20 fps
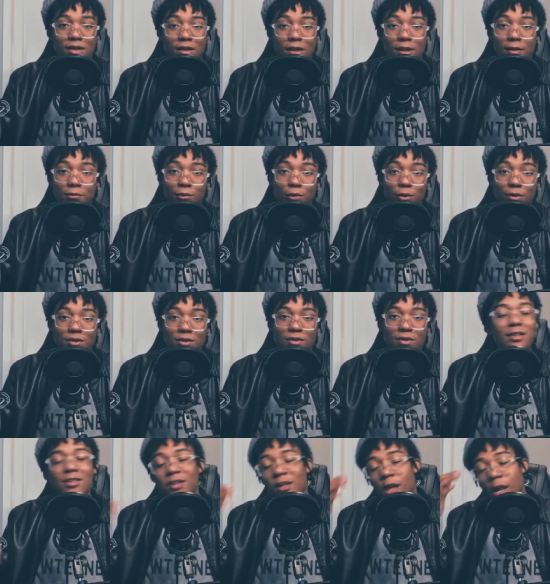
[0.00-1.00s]
singing voice.
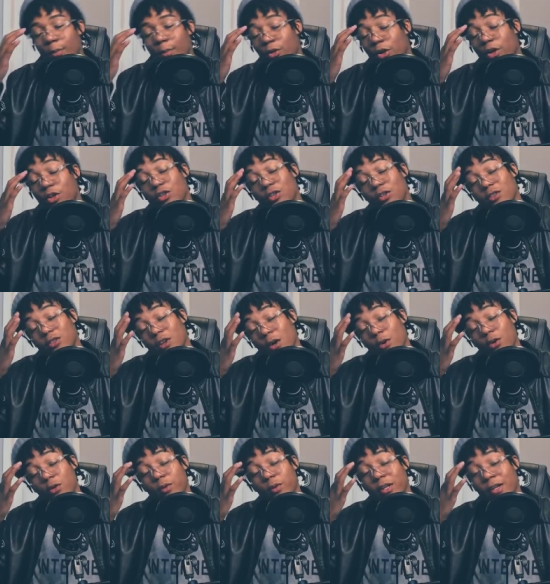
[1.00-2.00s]
His collaboration song
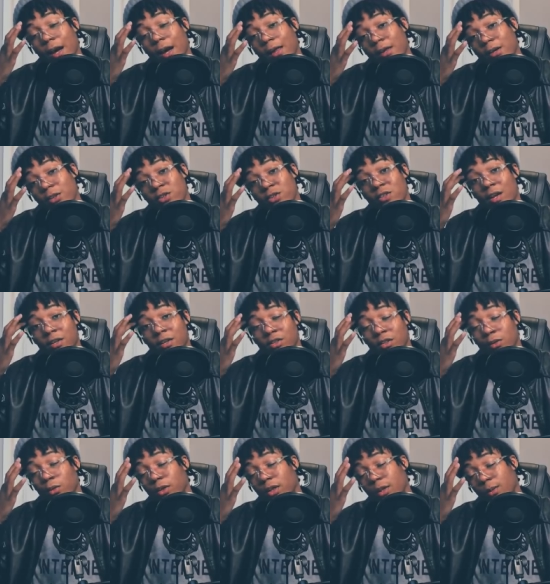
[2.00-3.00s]
with Billie Eilish is
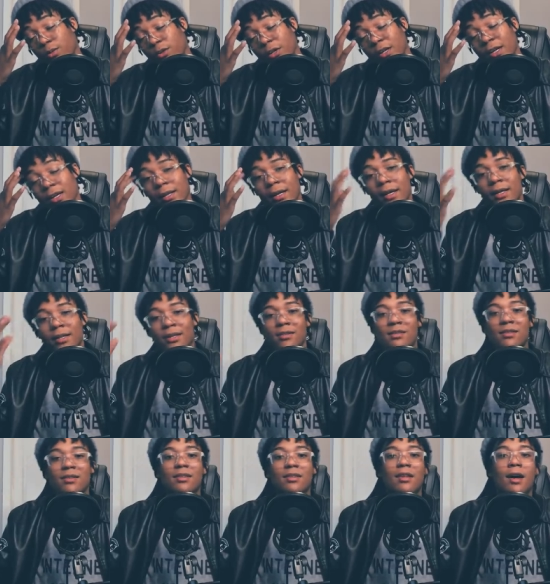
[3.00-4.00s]
actually really pretty and I
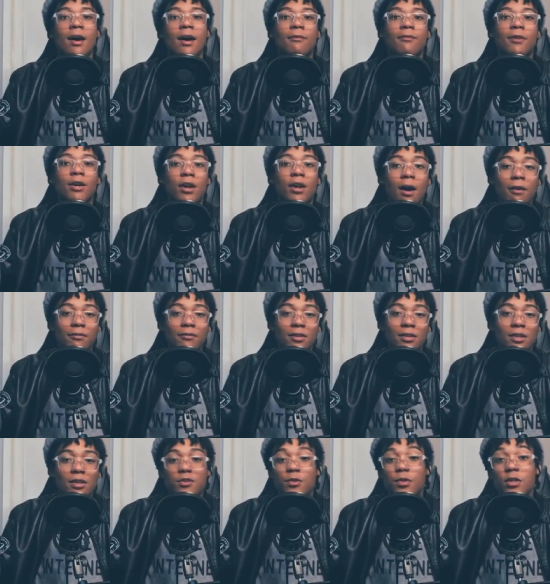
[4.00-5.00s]
listen to that very
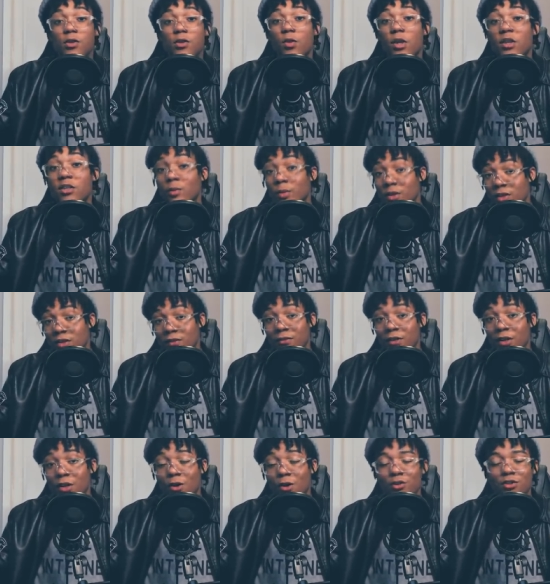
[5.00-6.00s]
often as well as watch the music
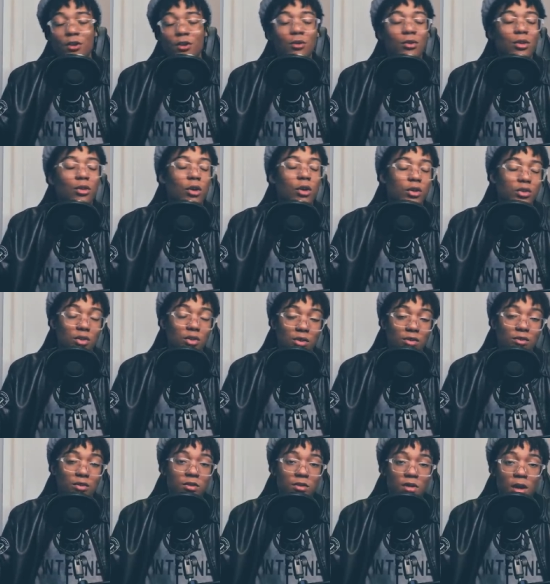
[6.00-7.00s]
video, so
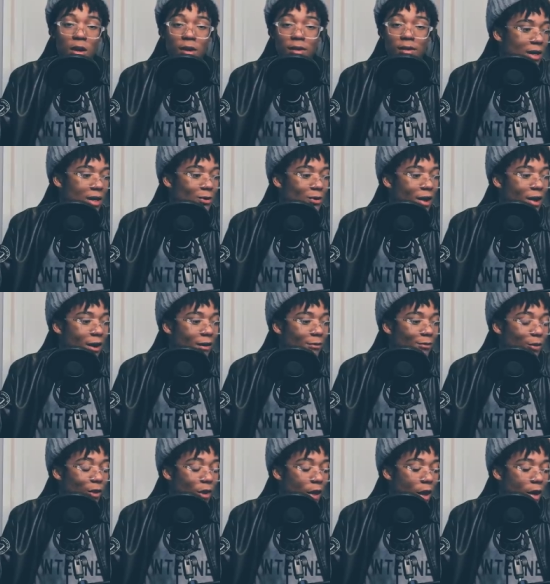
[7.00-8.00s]
congratulations, colleague. Here we have
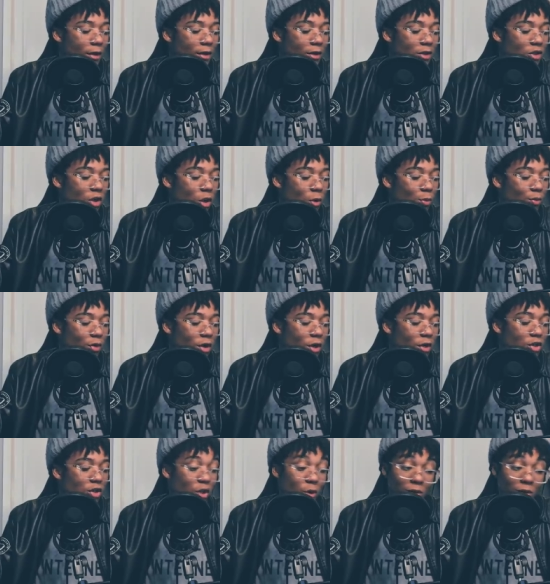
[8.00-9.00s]
Priyanka
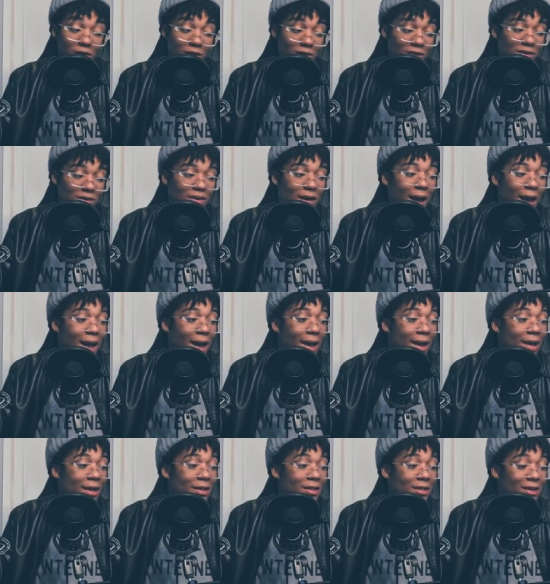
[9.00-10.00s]
Chopra Jonas
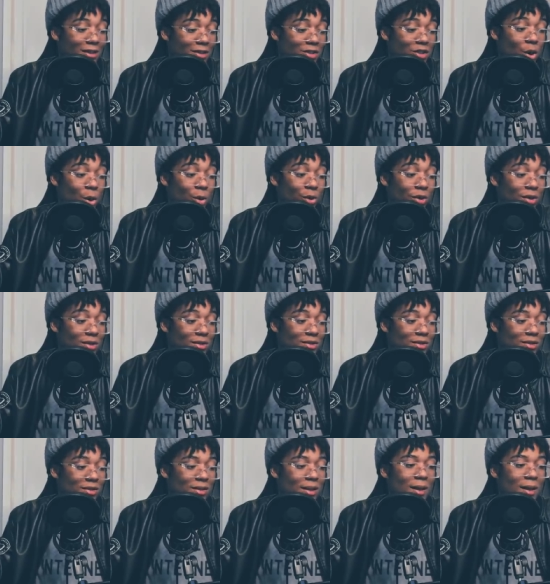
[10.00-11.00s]
and Nick
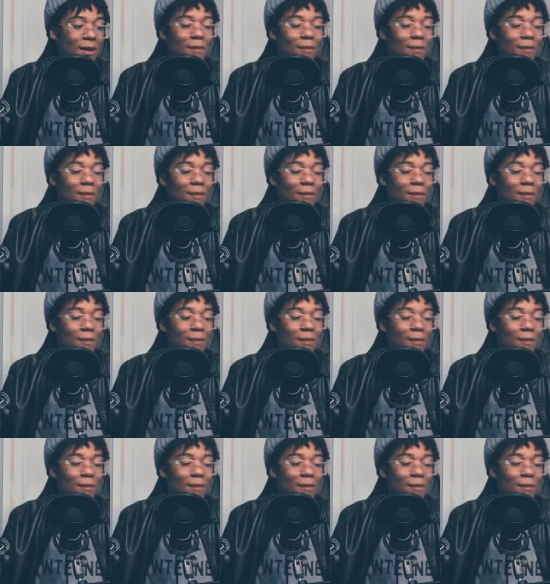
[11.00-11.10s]
Jonas.